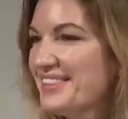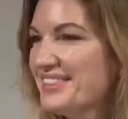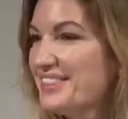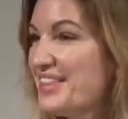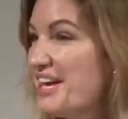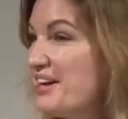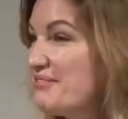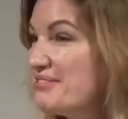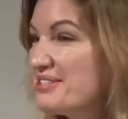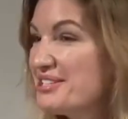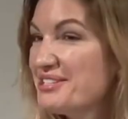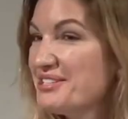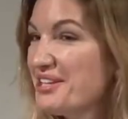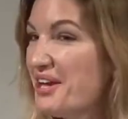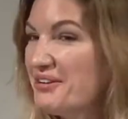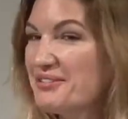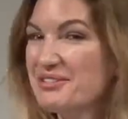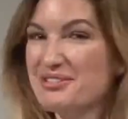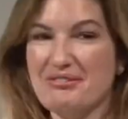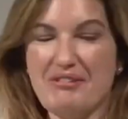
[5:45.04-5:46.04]
There was
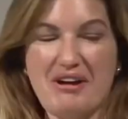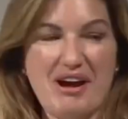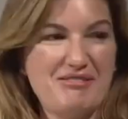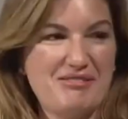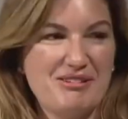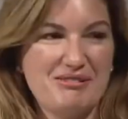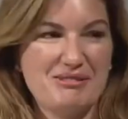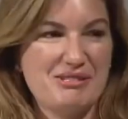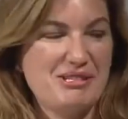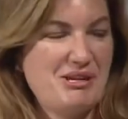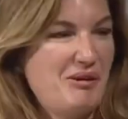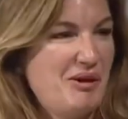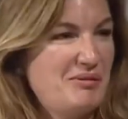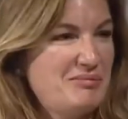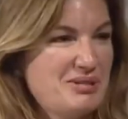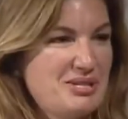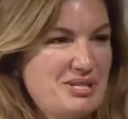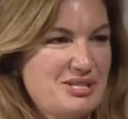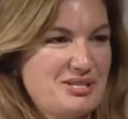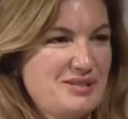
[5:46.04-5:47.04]
no drive, there was no
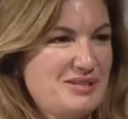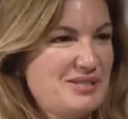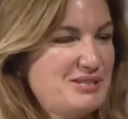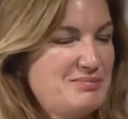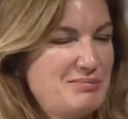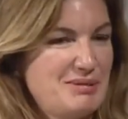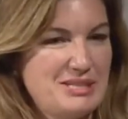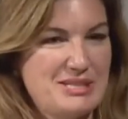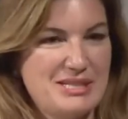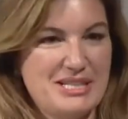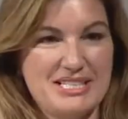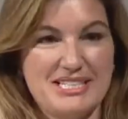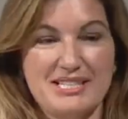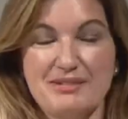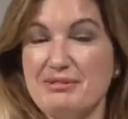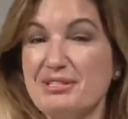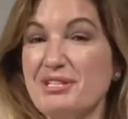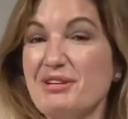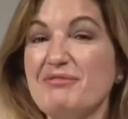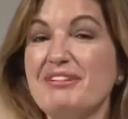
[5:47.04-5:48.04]
ambition in this business. There
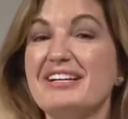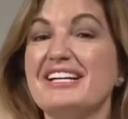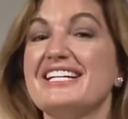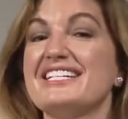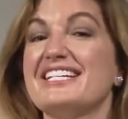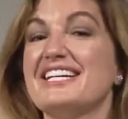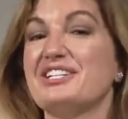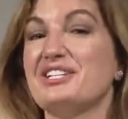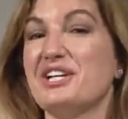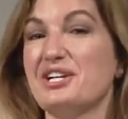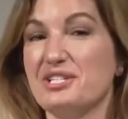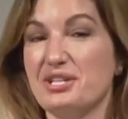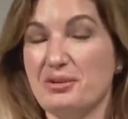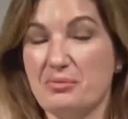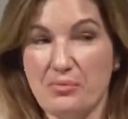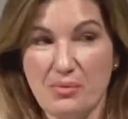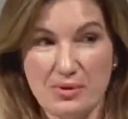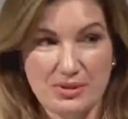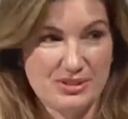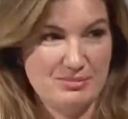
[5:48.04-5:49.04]
was no realization actually it
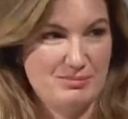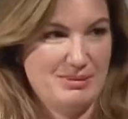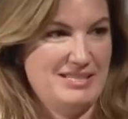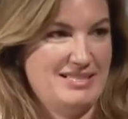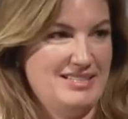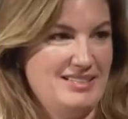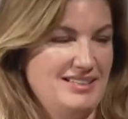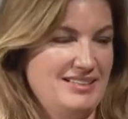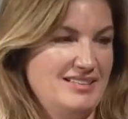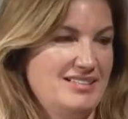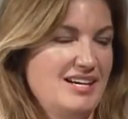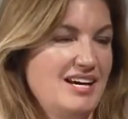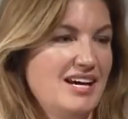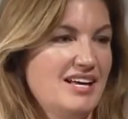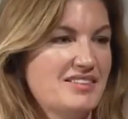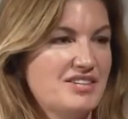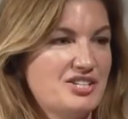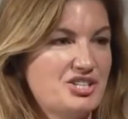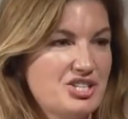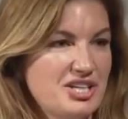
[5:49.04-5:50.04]
was a business.
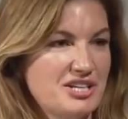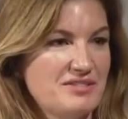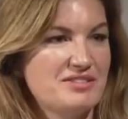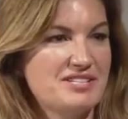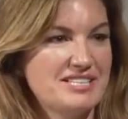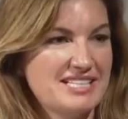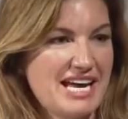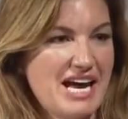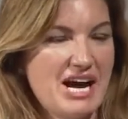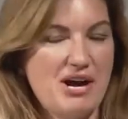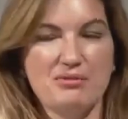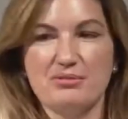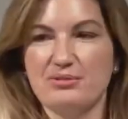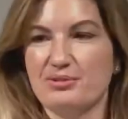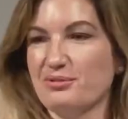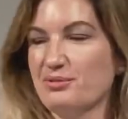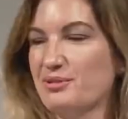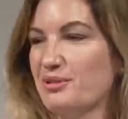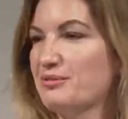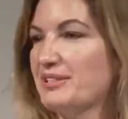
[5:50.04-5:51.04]
The chief scout was
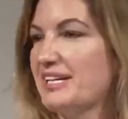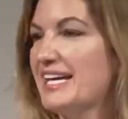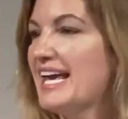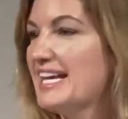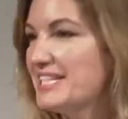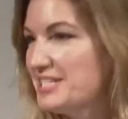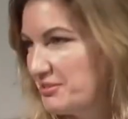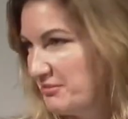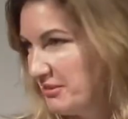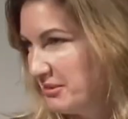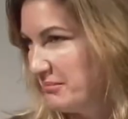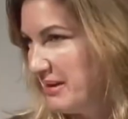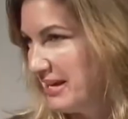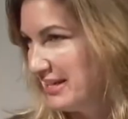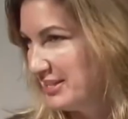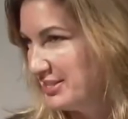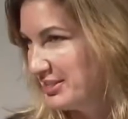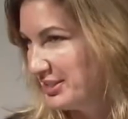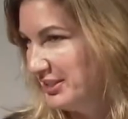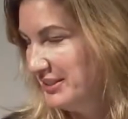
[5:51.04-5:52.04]
also the catering
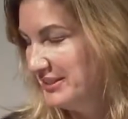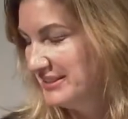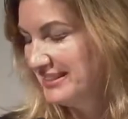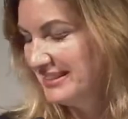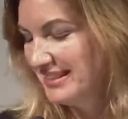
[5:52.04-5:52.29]
manager.